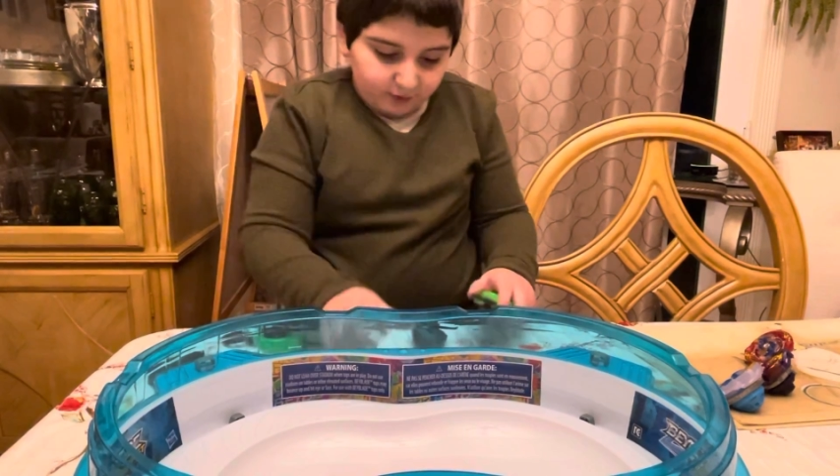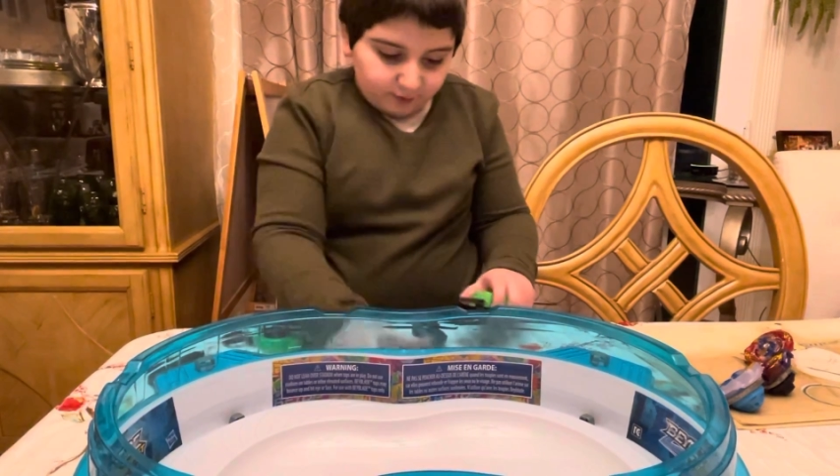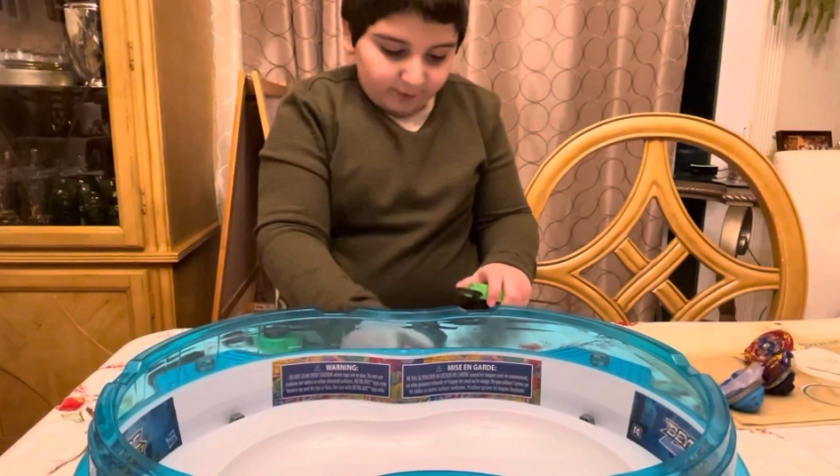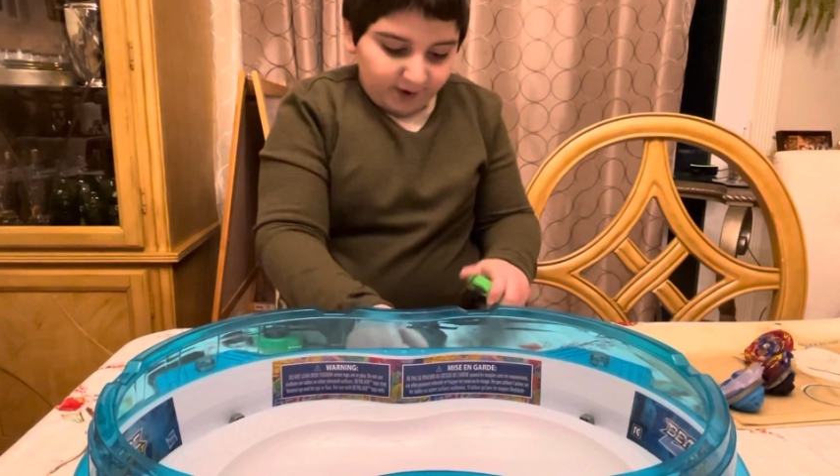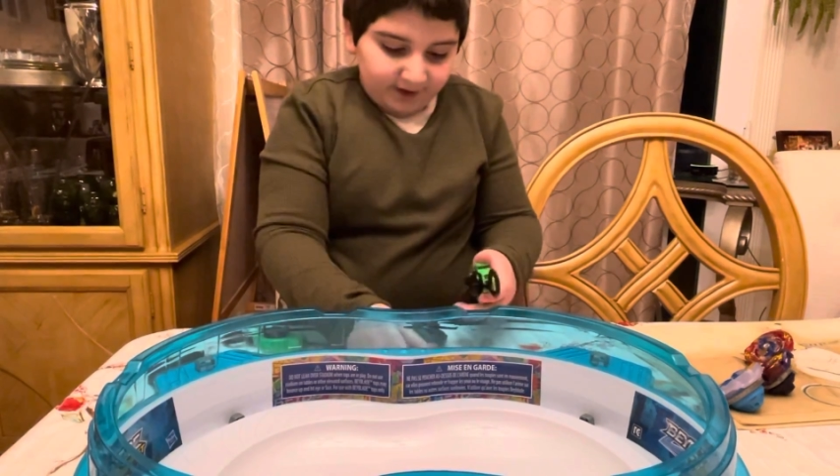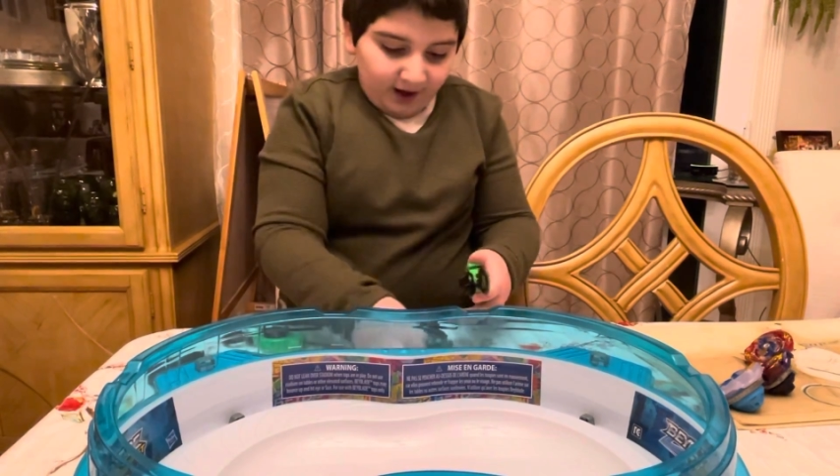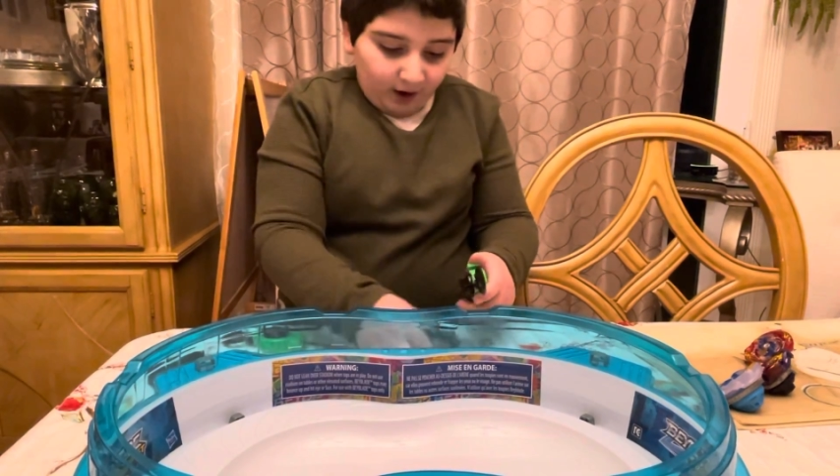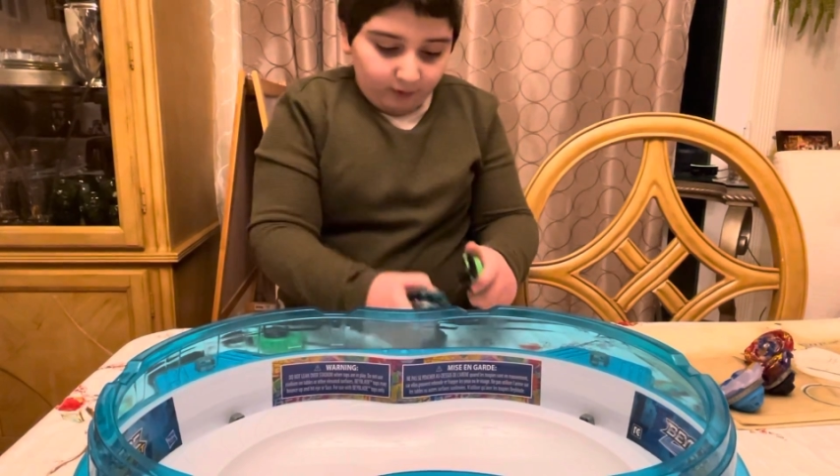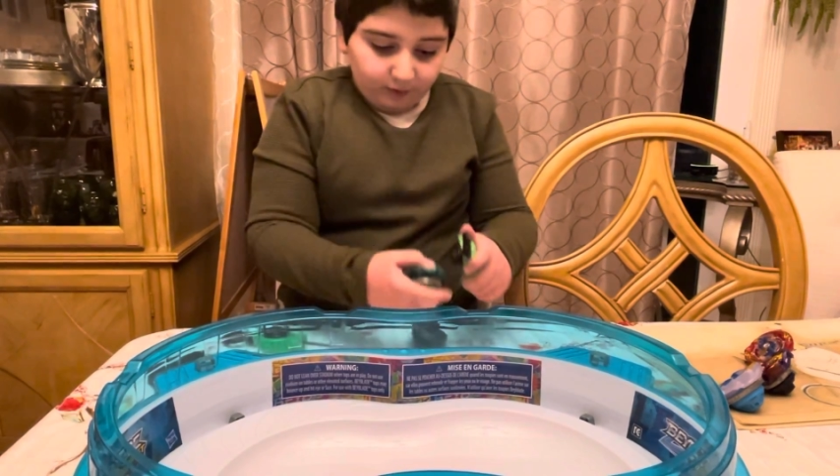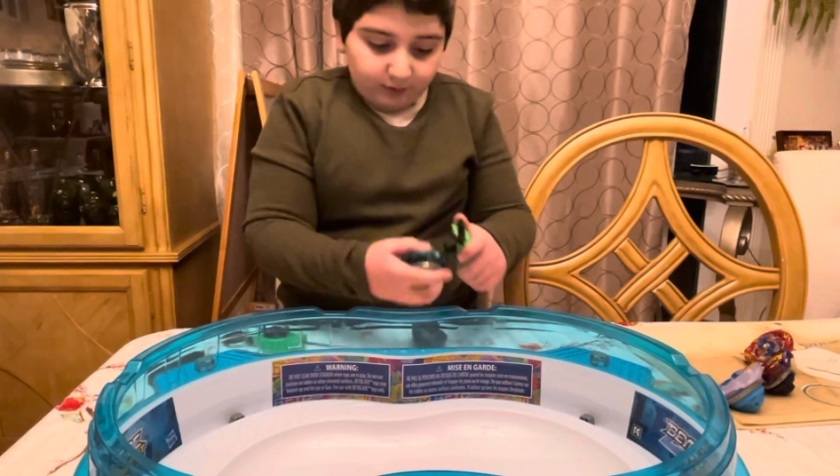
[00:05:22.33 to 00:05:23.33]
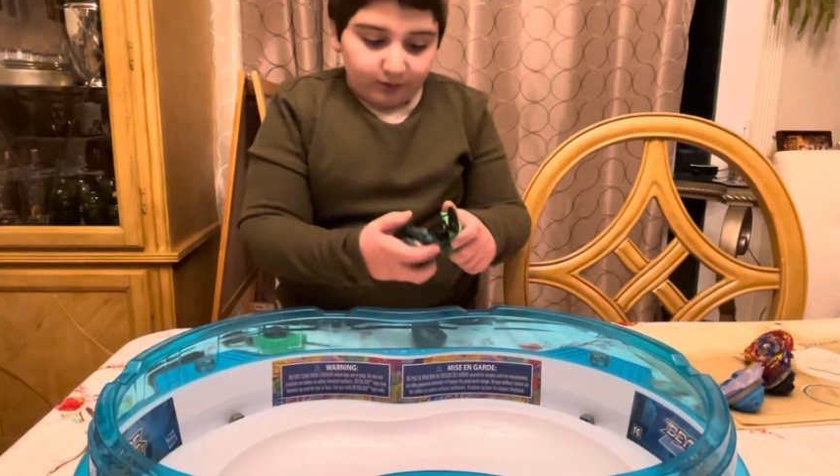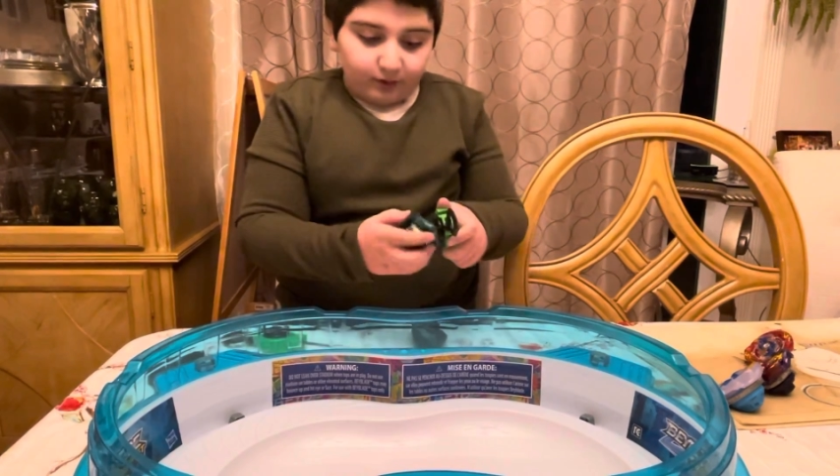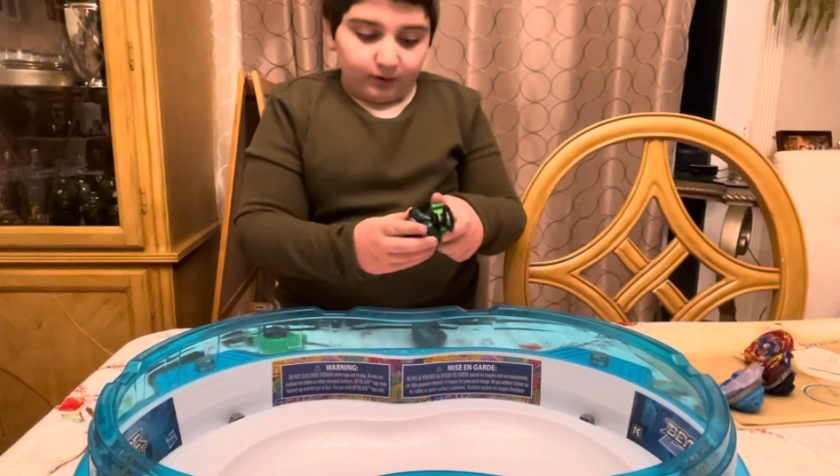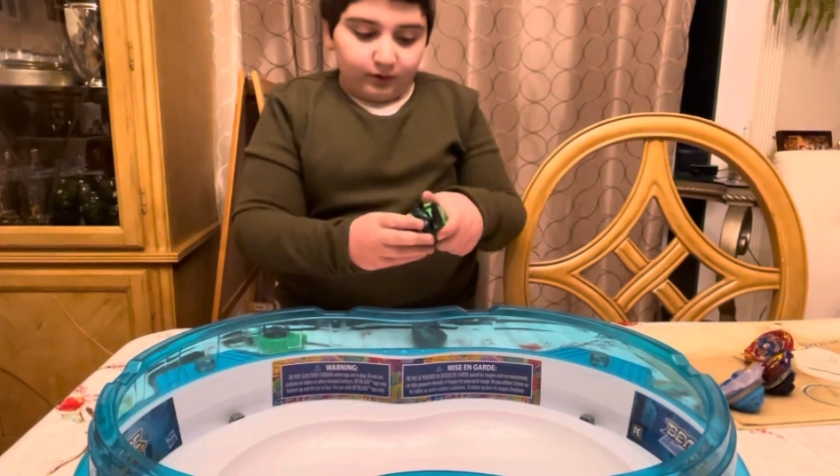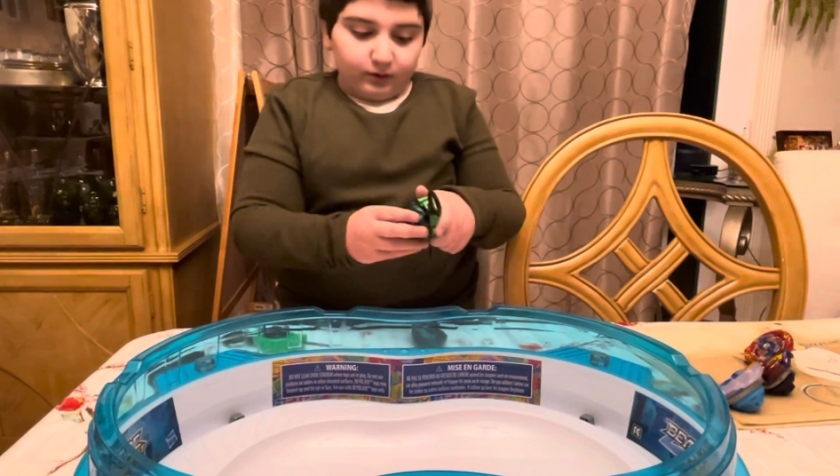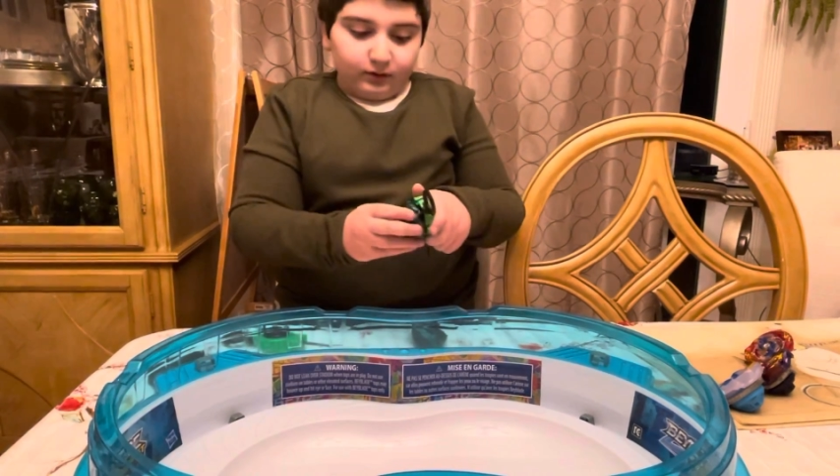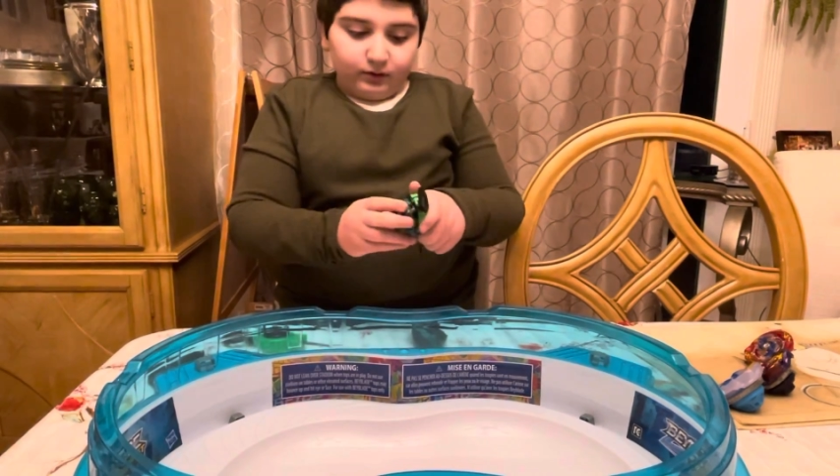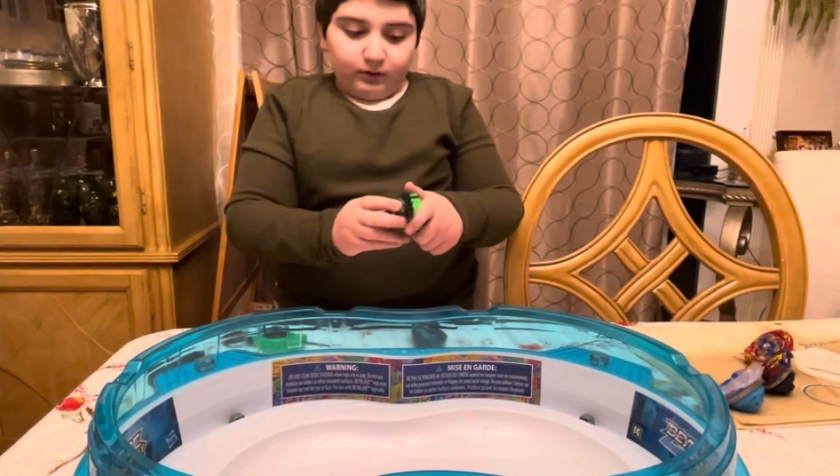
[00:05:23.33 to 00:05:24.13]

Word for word: right now. 2-2. Two, two.